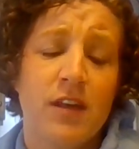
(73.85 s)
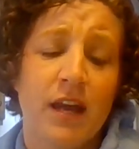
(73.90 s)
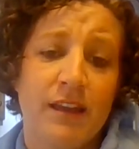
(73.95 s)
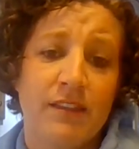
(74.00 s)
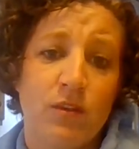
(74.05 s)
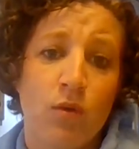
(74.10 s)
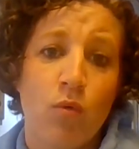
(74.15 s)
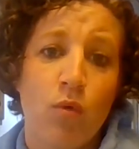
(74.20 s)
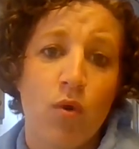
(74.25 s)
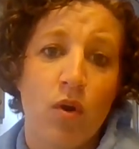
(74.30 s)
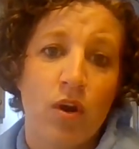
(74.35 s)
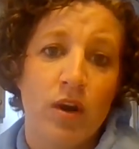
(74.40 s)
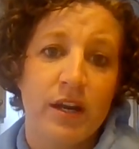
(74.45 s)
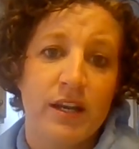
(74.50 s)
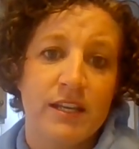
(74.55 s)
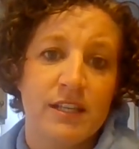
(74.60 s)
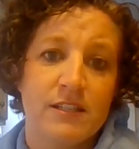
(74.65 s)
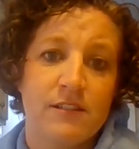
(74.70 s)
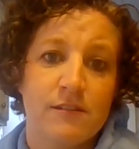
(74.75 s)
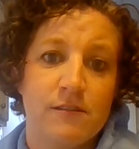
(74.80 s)
like the war
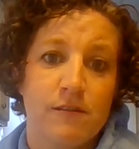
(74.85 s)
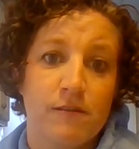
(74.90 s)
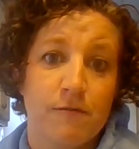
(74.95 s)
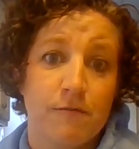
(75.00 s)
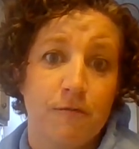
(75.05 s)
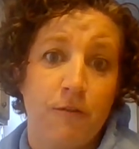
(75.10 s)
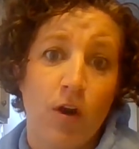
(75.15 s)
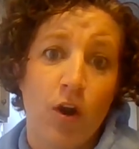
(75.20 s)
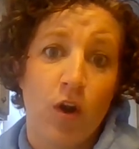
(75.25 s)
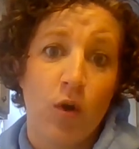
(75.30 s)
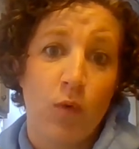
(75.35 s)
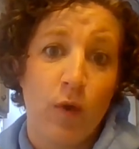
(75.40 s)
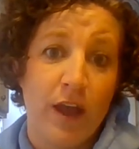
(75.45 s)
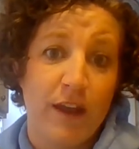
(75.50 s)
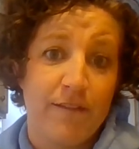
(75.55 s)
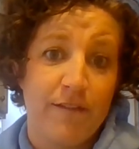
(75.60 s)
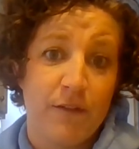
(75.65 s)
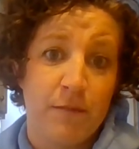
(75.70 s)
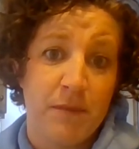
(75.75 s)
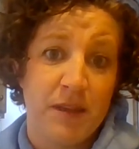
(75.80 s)
is far
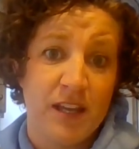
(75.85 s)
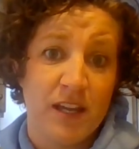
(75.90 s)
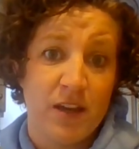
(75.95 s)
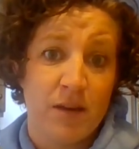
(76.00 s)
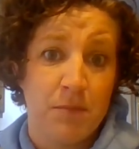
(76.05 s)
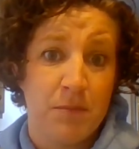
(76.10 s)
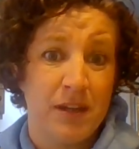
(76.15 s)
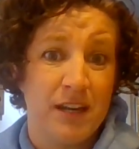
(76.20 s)
away from him,